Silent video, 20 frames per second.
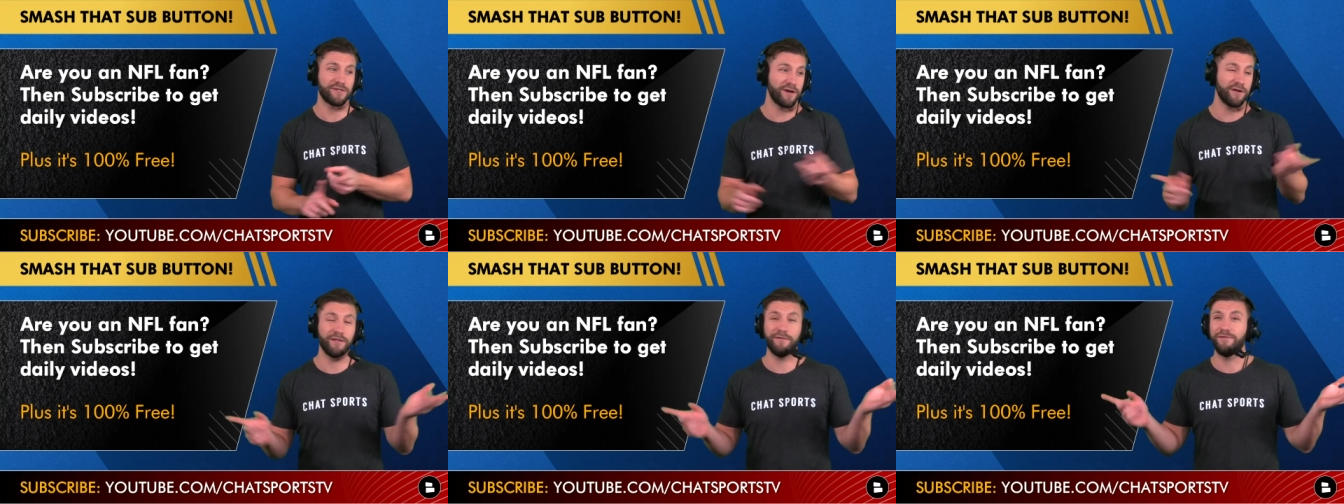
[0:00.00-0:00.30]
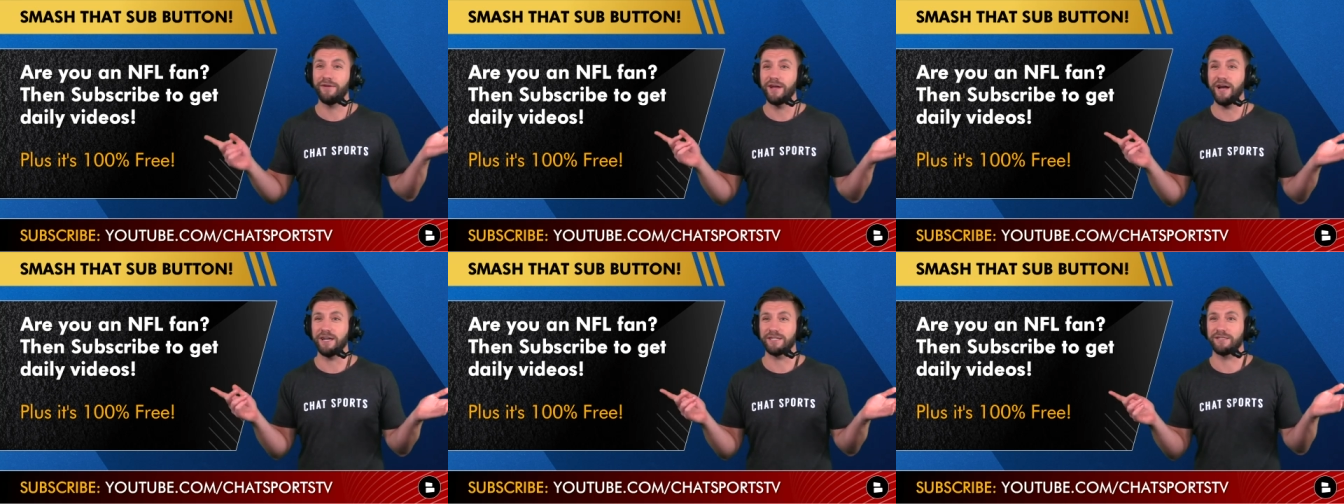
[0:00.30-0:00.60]
I don't know if
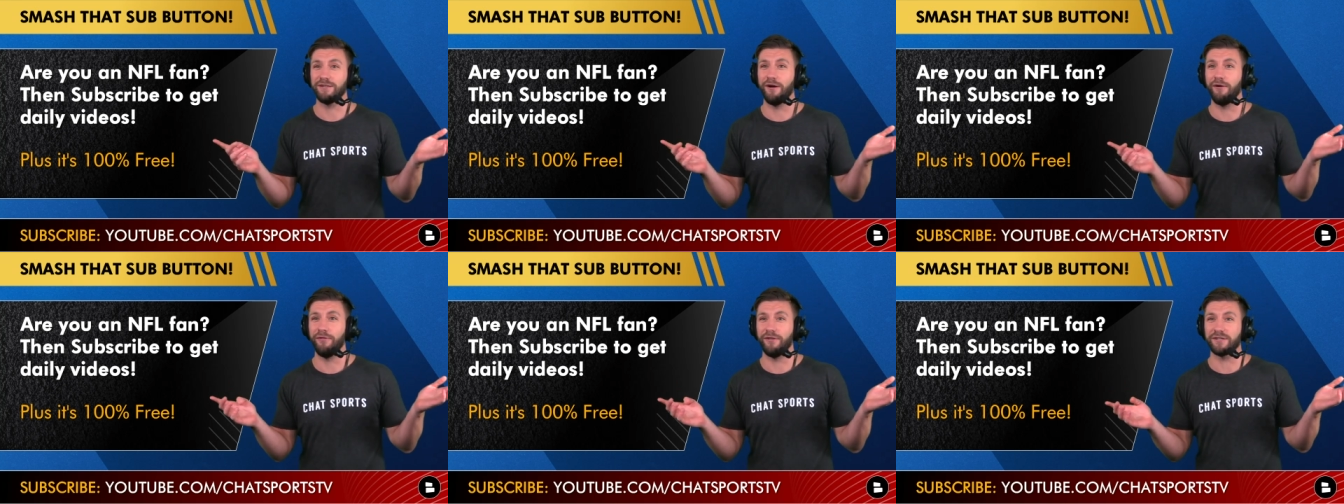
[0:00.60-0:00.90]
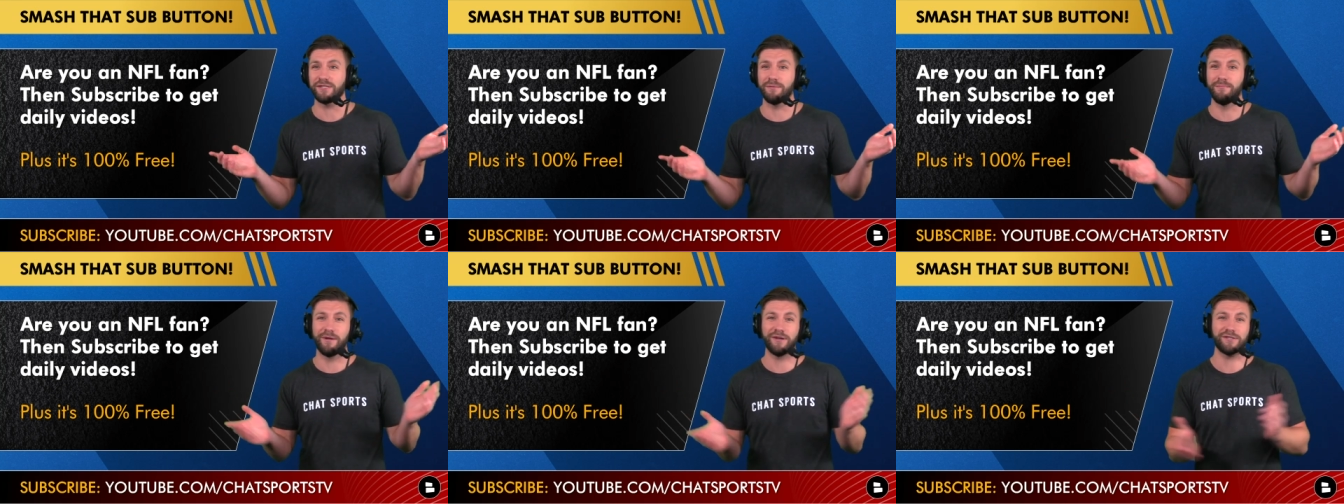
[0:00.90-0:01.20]
you guys know this.
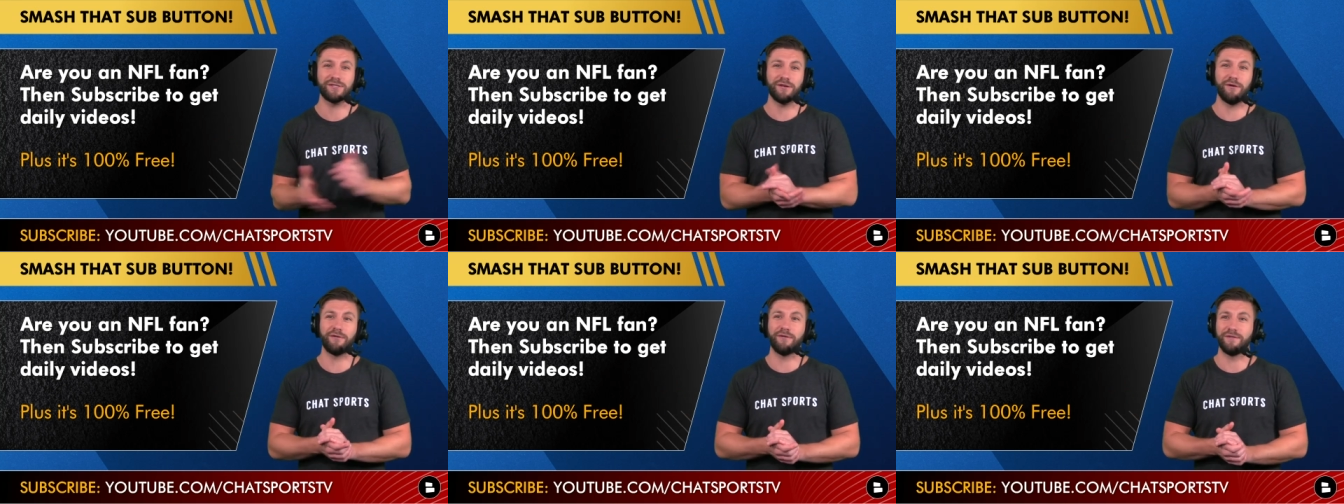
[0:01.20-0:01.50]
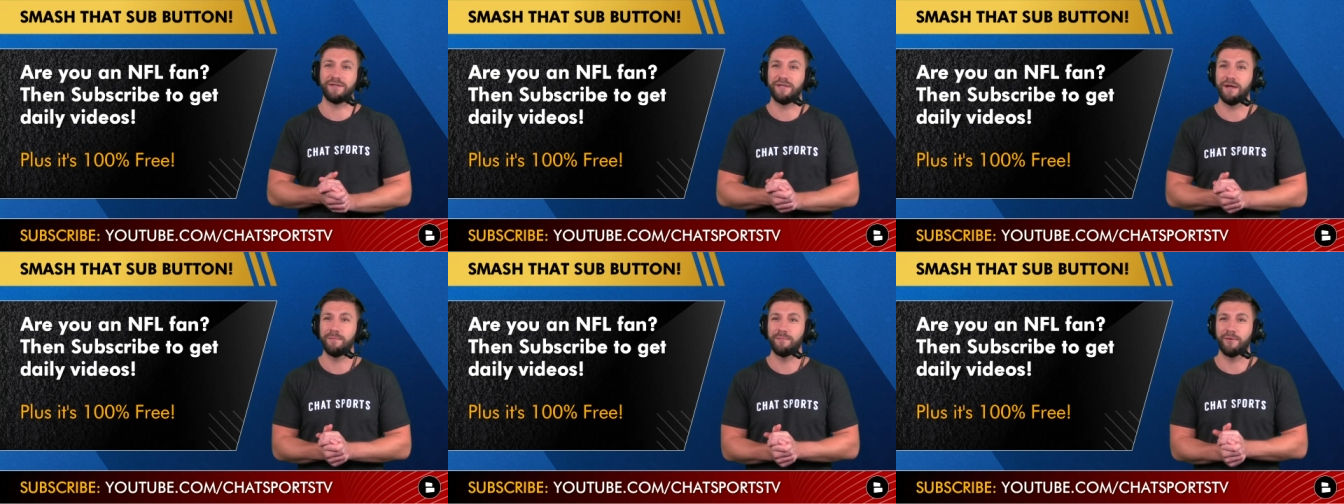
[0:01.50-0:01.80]
The Minnesota
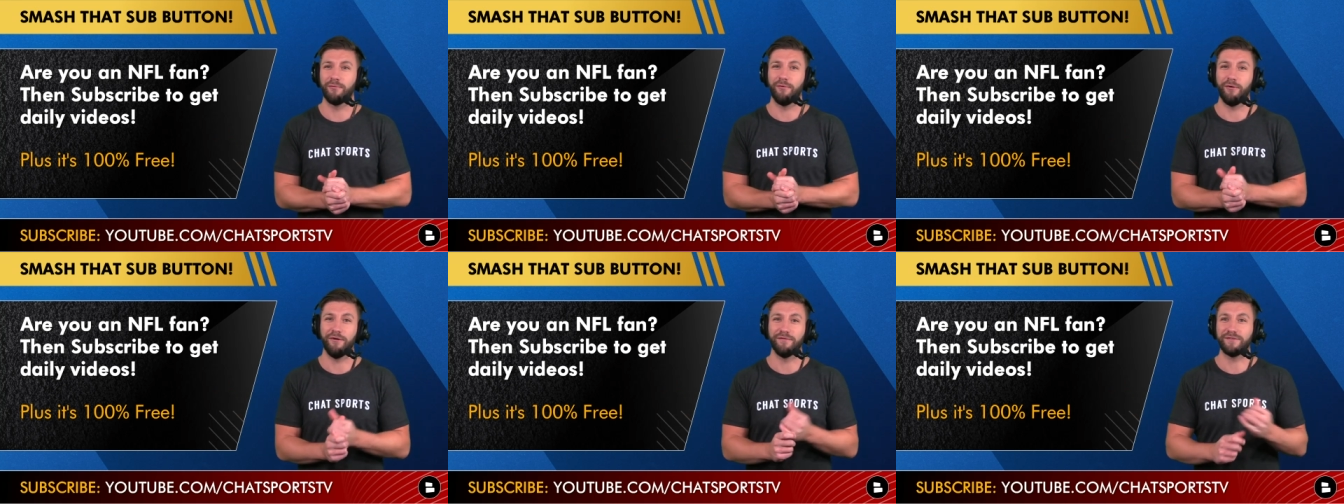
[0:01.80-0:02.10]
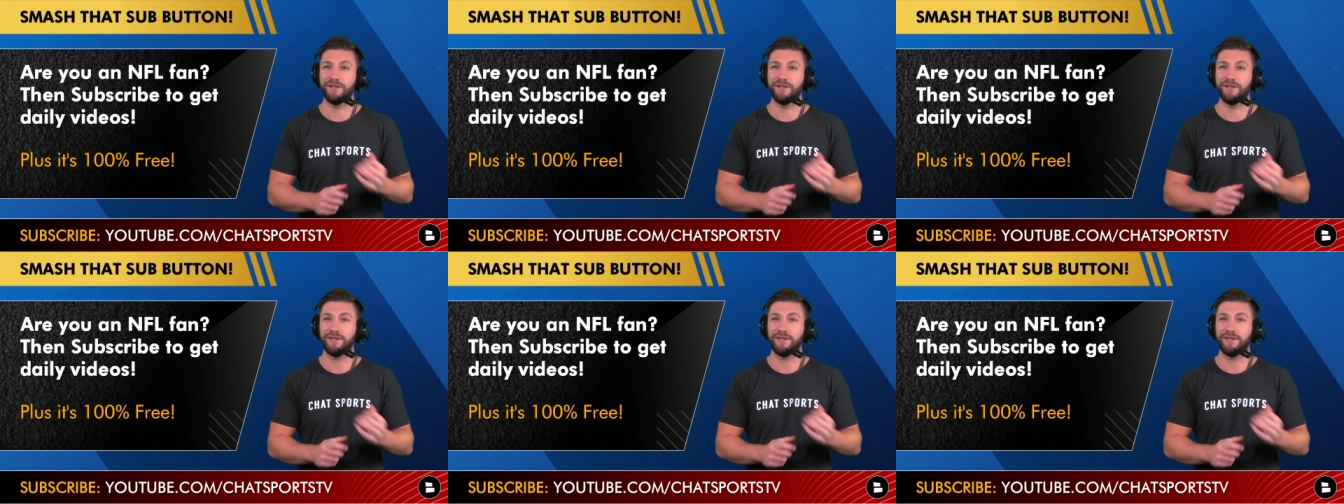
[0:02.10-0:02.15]
Timberwolves,